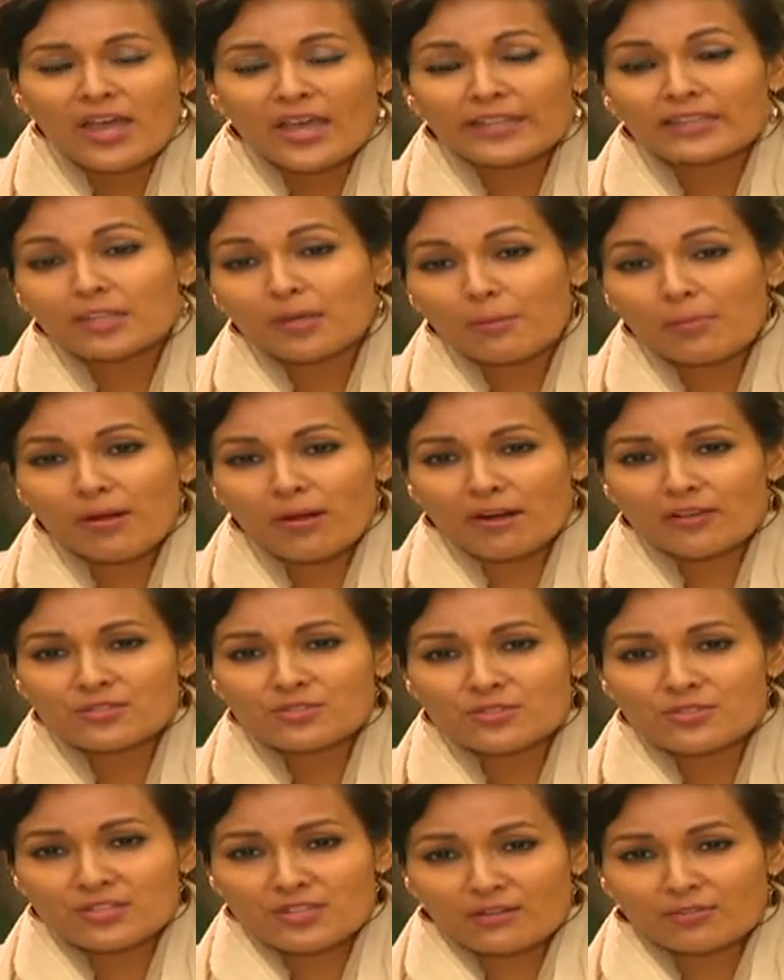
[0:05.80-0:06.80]
in the
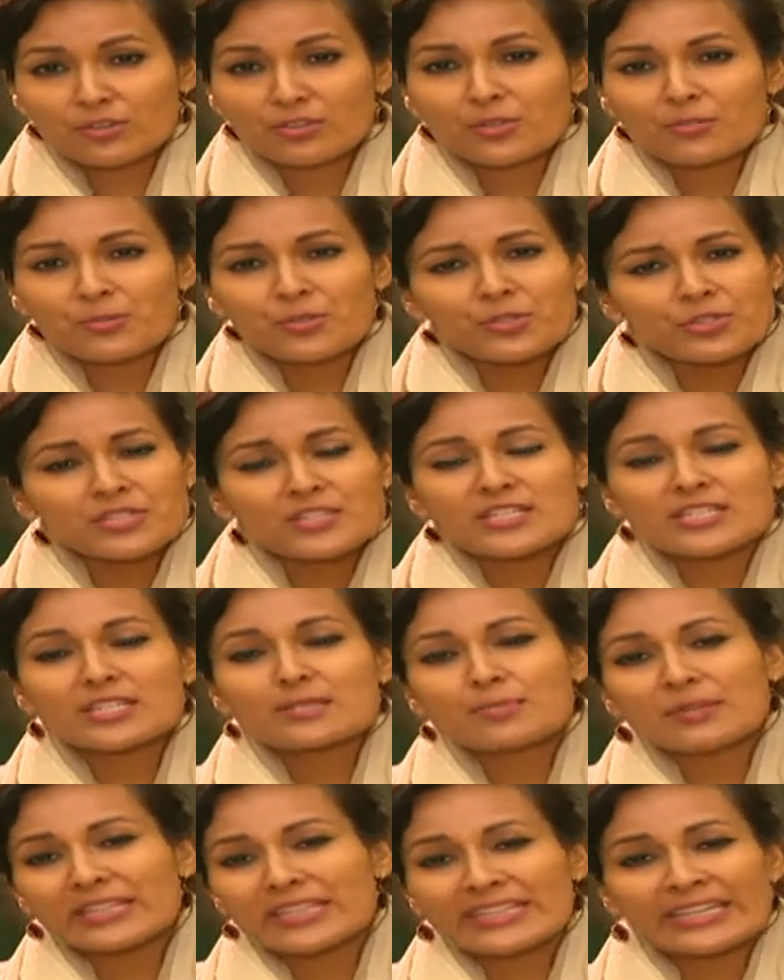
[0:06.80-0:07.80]
past to several
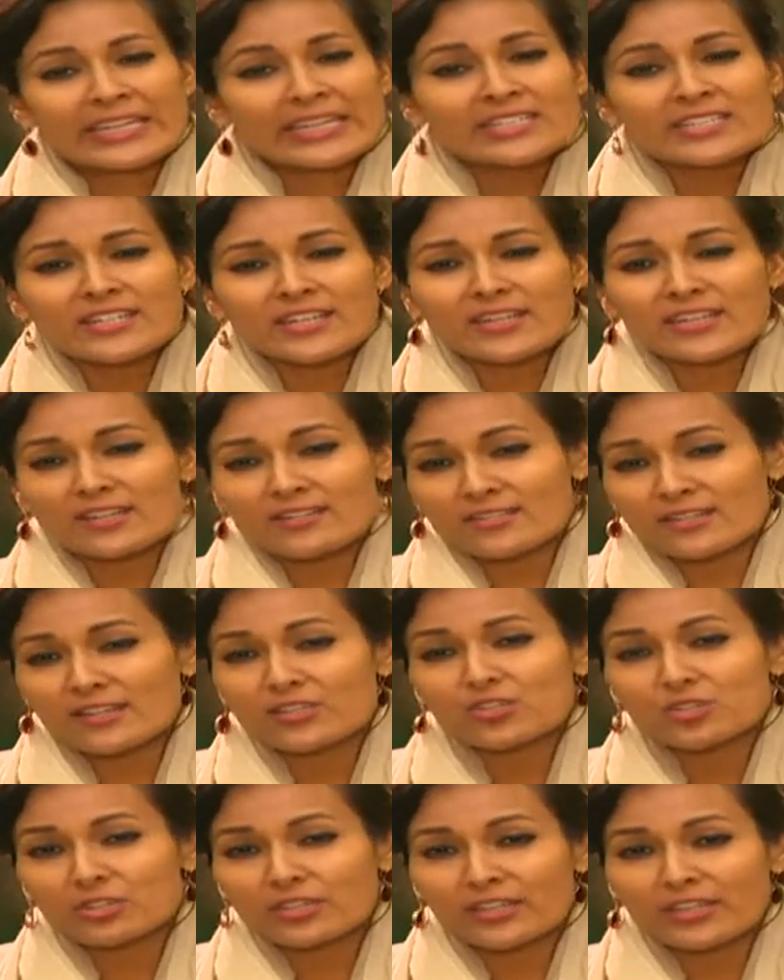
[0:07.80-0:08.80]
communities. But in India, he
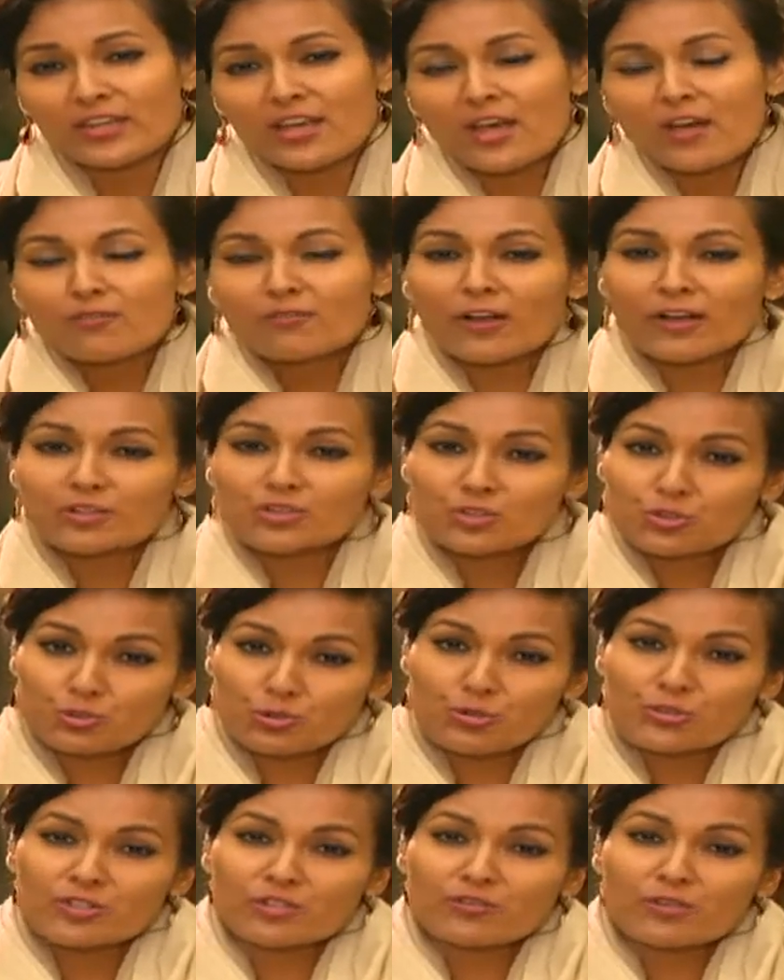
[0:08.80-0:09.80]
essentially fell
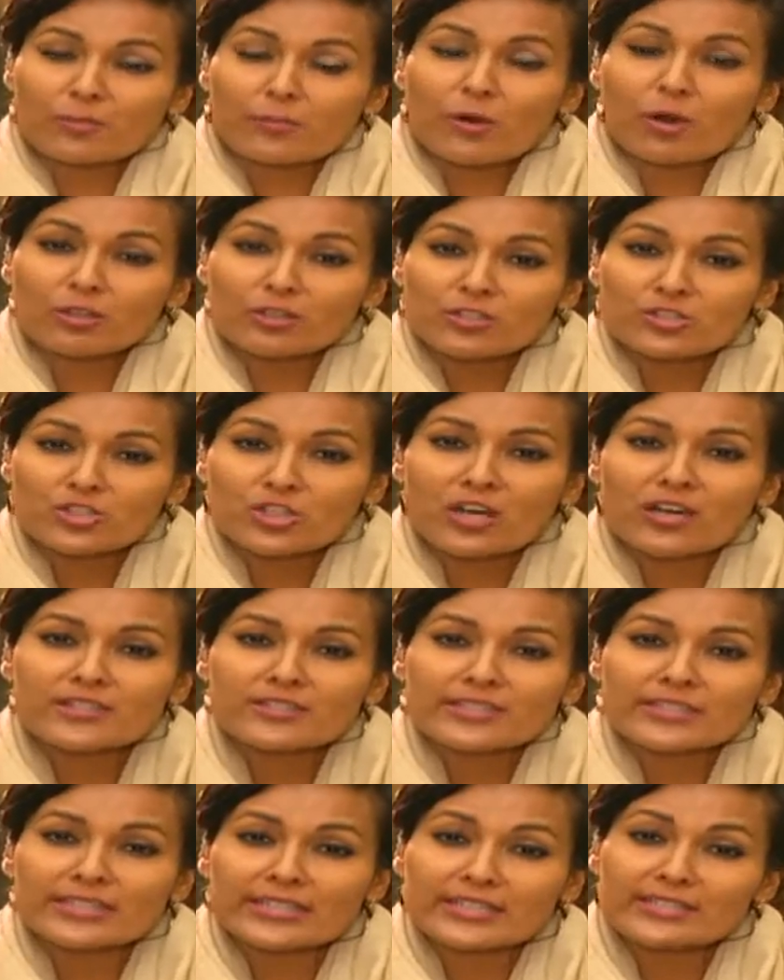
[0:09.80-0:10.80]
short of
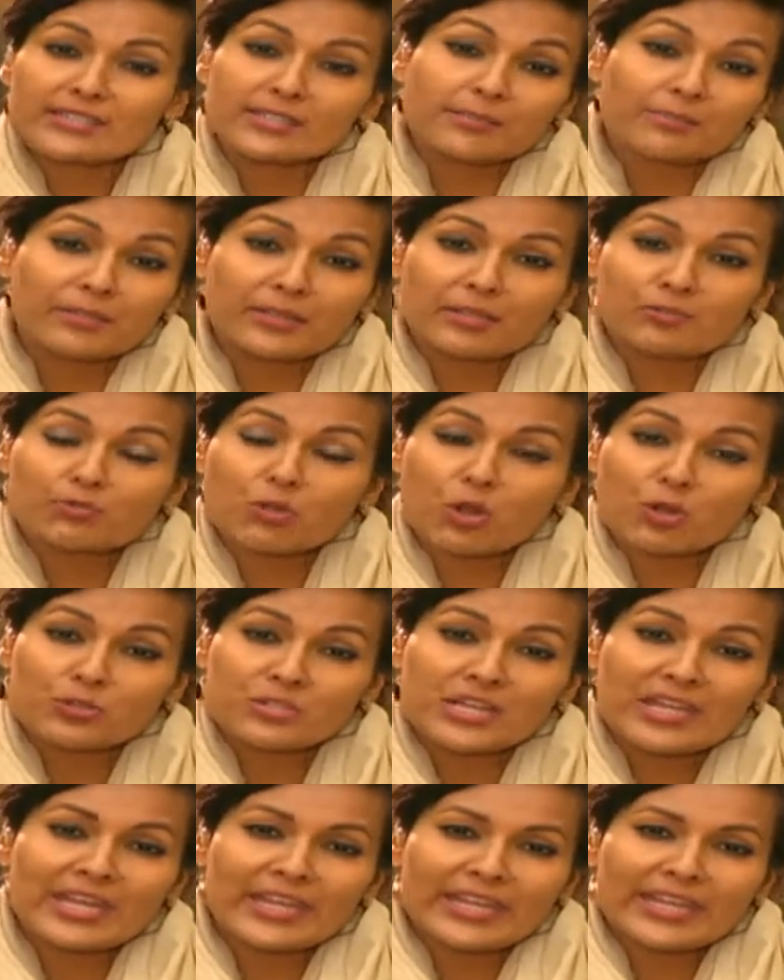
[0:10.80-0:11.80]
apologizing. He simply
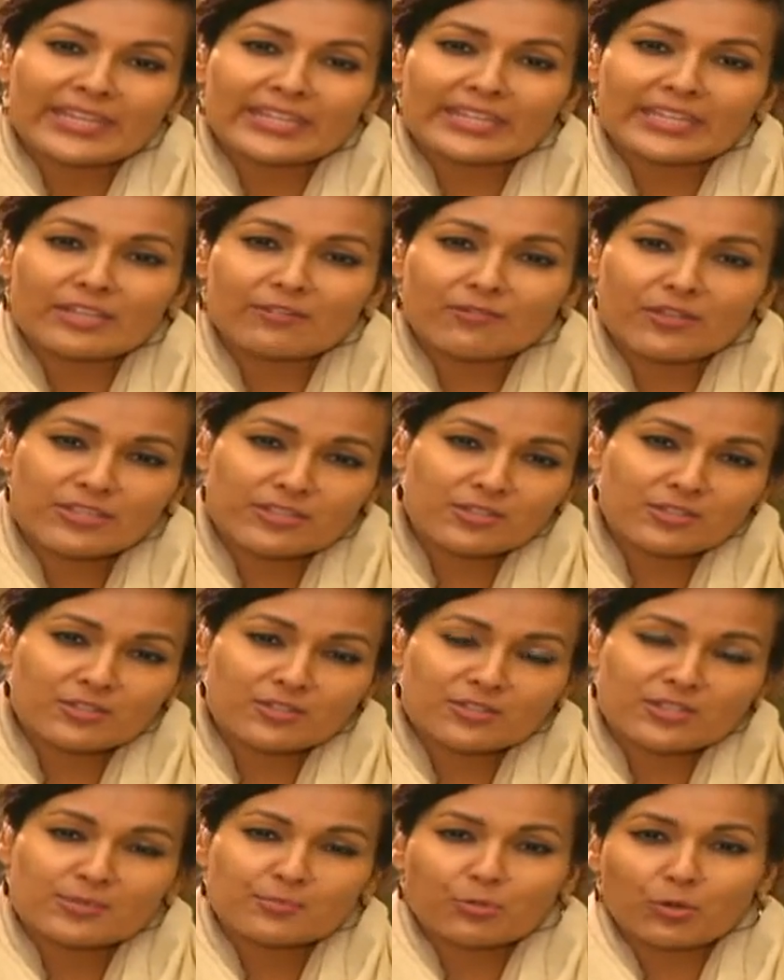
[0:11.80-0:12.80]
wrote in the
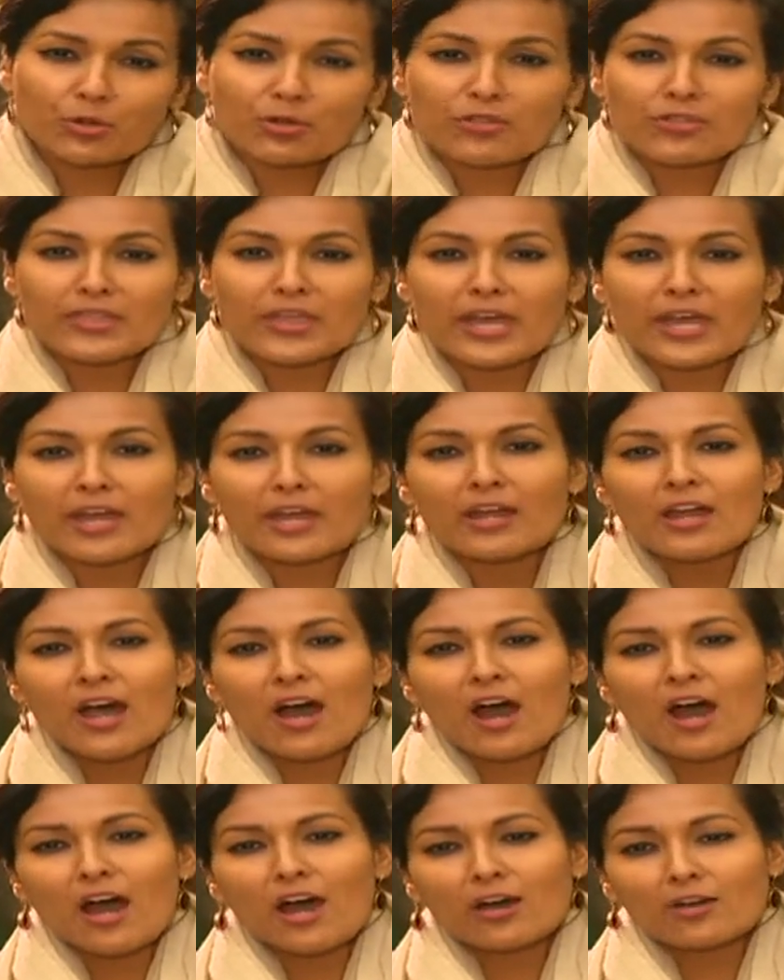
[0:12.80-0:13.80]
visitor's book there
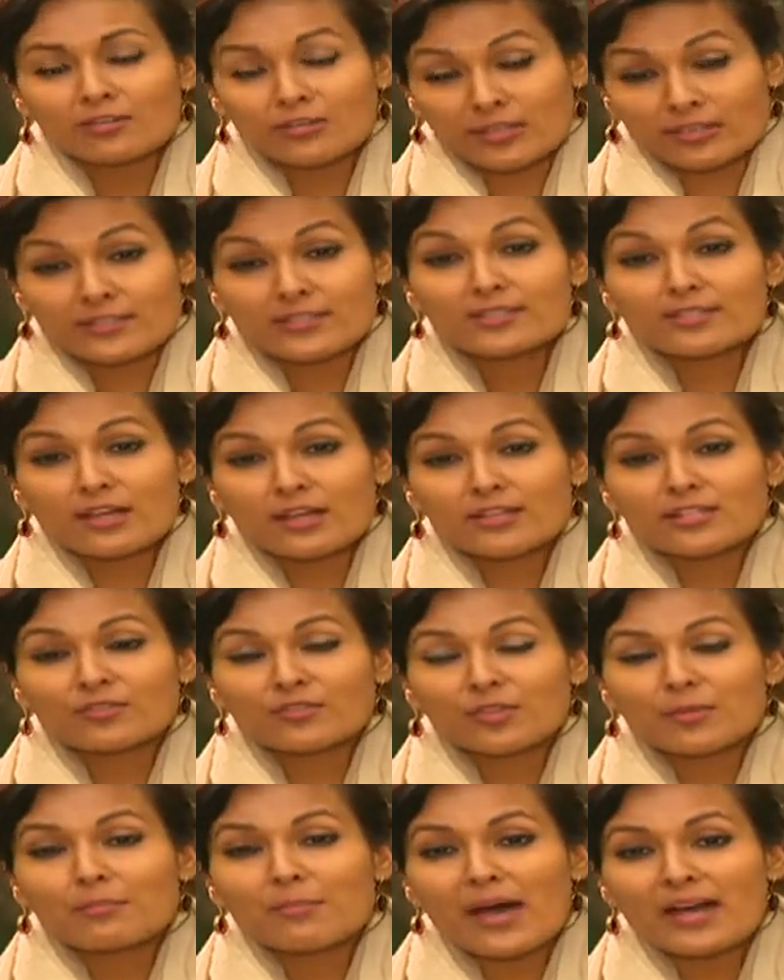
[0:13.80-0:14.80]
at the site
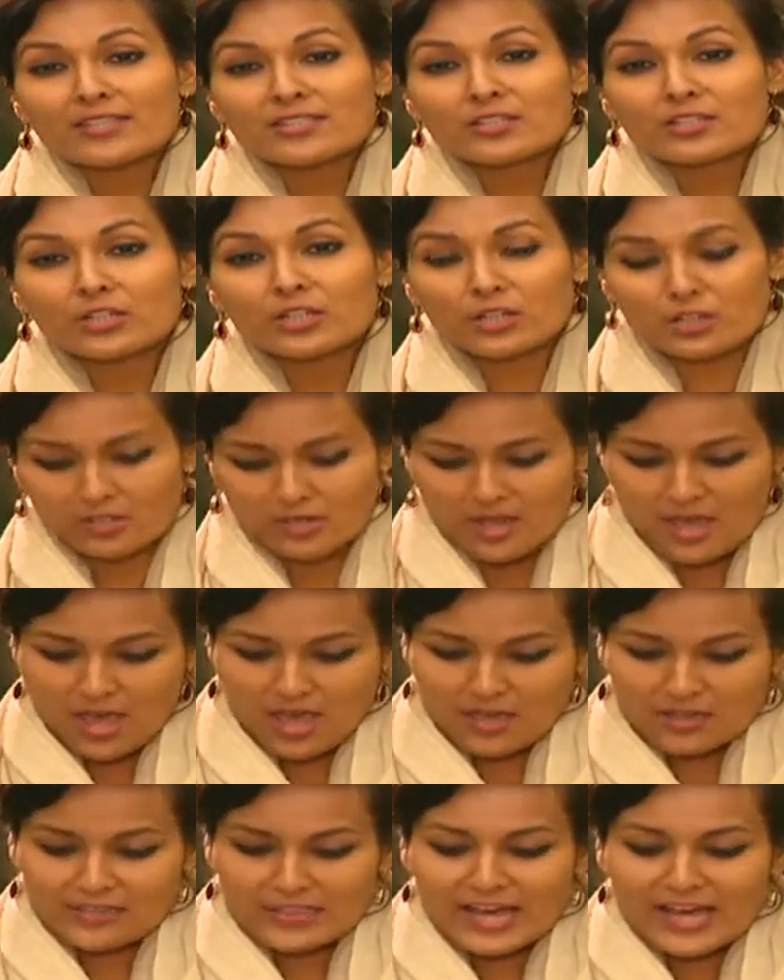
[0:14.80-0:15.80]
of the massacre
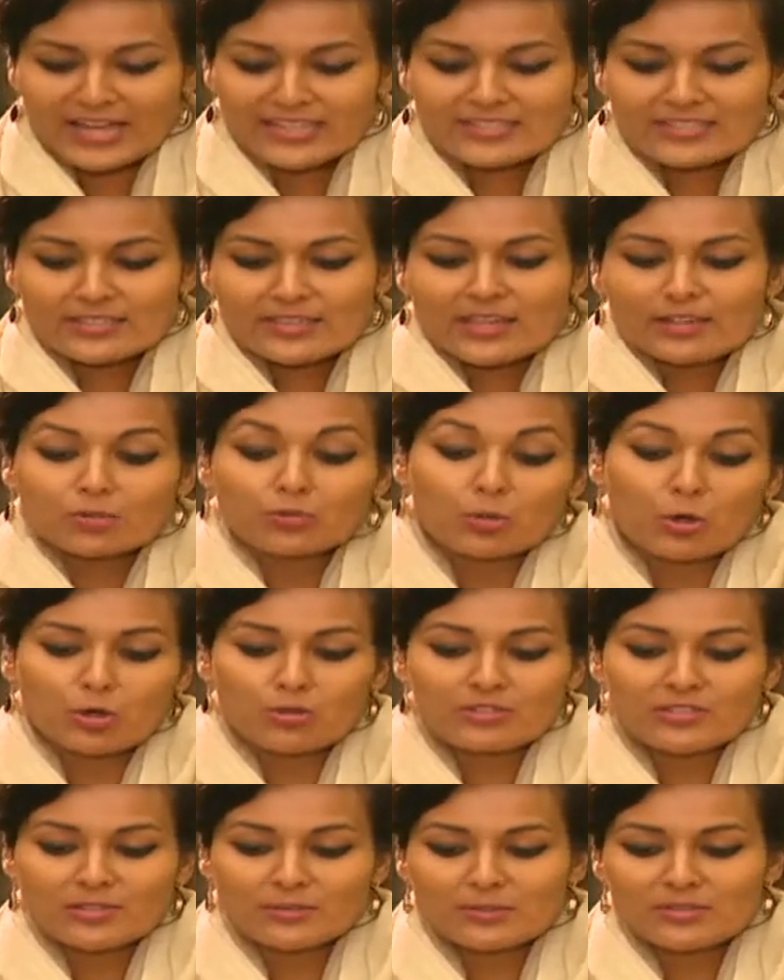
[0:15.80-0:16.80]
that,
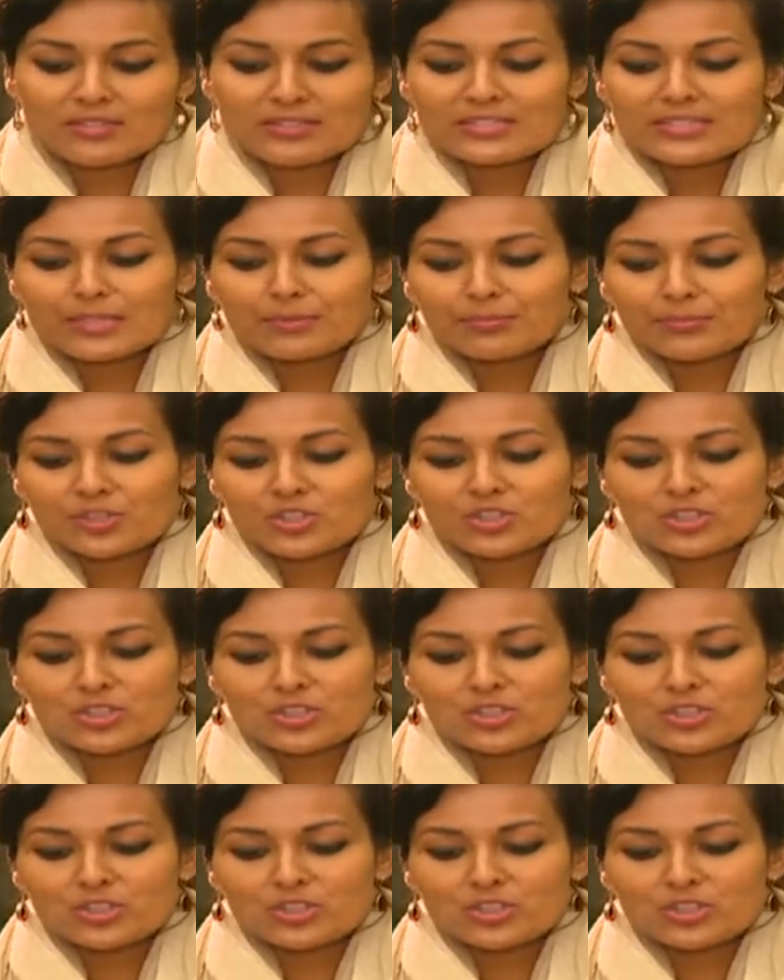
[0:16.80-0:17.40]
quote, it was a deeply